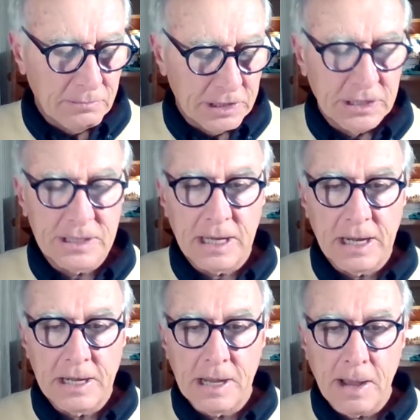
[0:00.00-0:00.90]
which is in
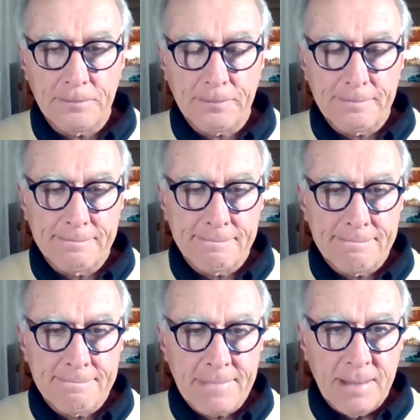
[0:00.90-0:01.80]
India,
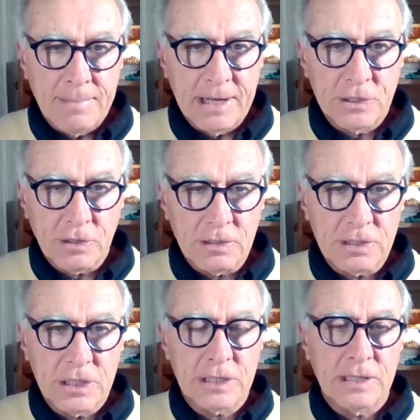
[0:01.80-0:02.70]
made a strong
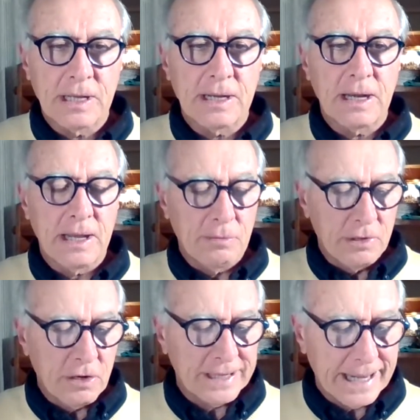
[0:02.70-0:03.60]
decision that he
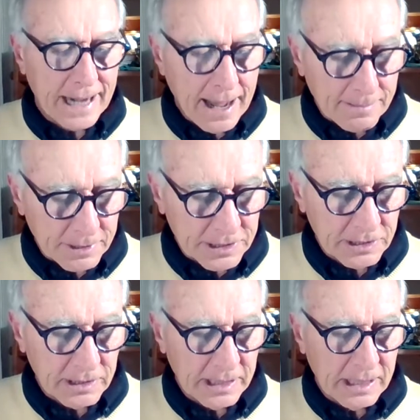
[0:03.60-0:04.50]
would not get up
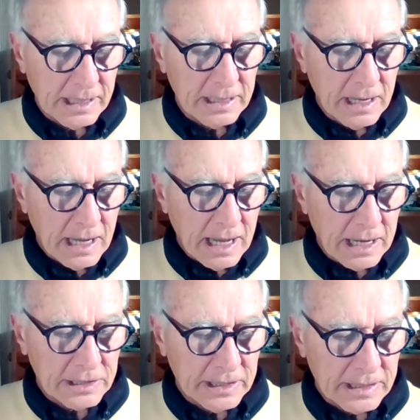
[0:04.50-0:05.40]
until he
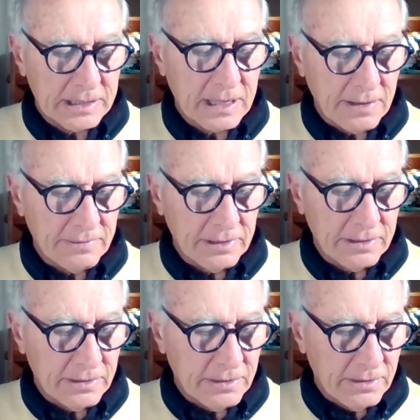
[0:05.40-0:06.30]
actually discovered
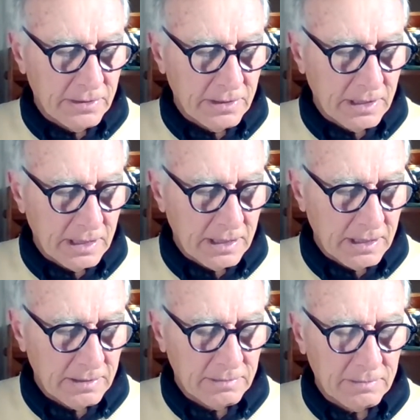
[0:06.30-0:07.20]

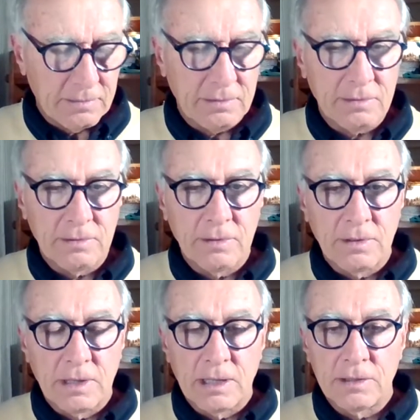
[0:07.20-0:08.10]

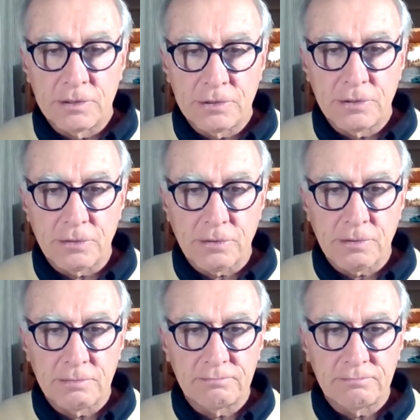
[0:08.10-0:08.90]
the truth.